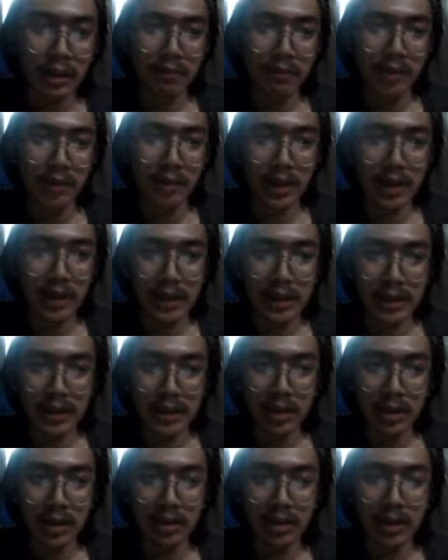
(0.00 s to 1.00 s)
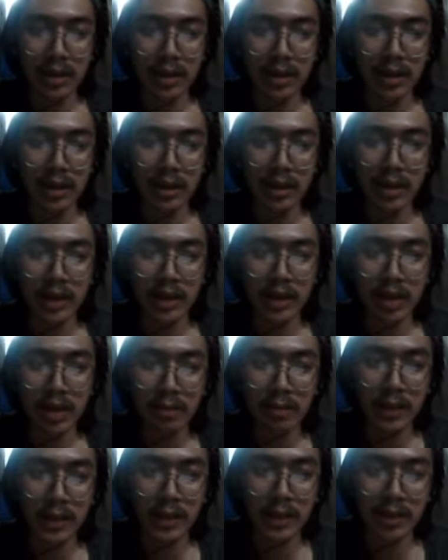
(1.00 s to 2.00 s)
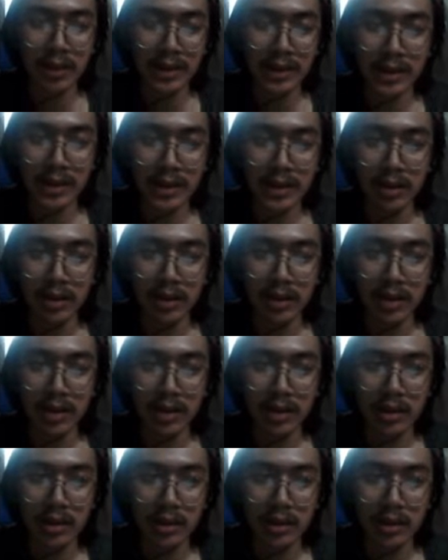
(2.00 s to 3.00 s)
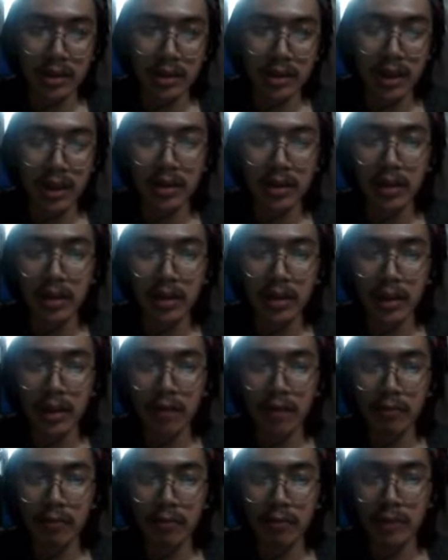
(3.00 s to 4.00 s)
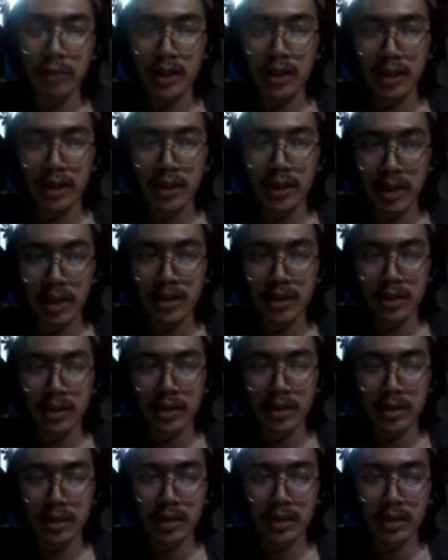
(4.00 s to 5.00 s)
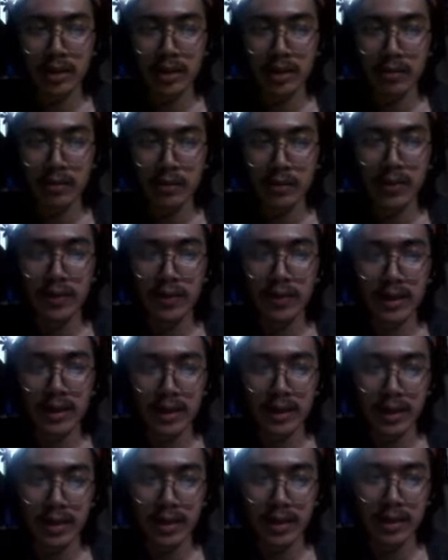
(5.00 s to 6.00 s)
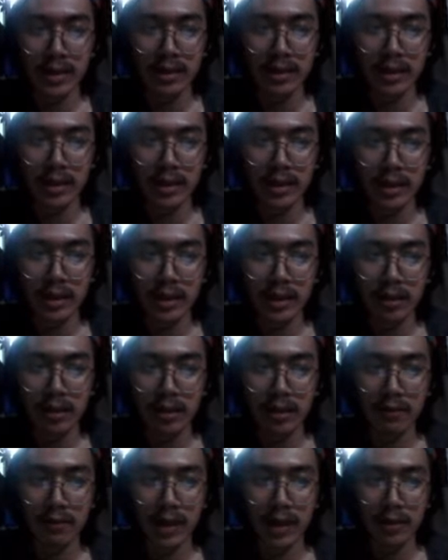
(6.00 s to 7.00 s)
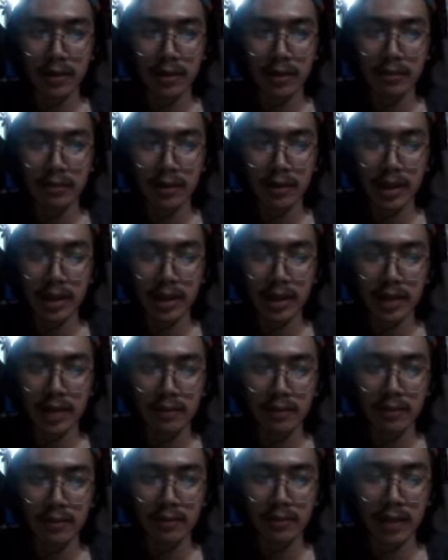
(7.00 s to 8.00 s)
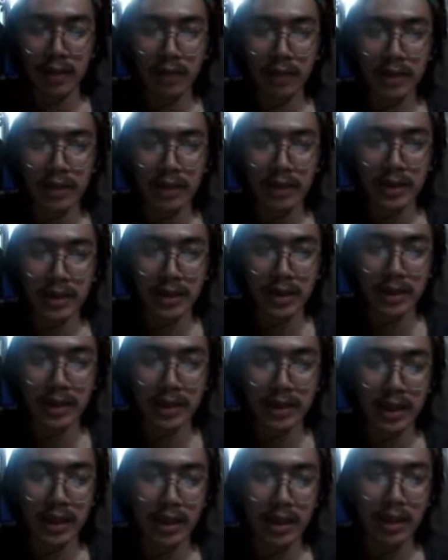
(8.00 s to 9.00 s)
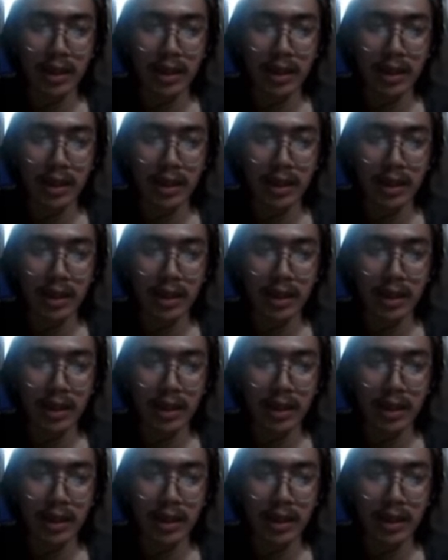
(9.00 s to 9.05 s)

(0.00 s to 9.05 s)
Qn is 0 and the toggle prime is 0, then we will retain the value of Qn for our next